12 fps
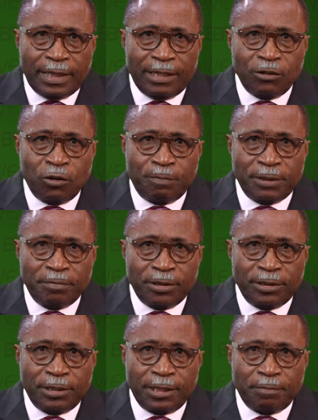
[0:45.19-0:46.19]
An open
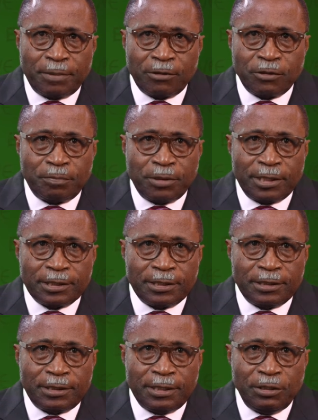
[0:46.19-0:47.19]
burning in Pocket Pond
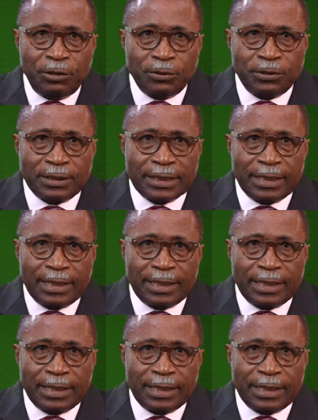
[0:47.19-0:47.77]
continues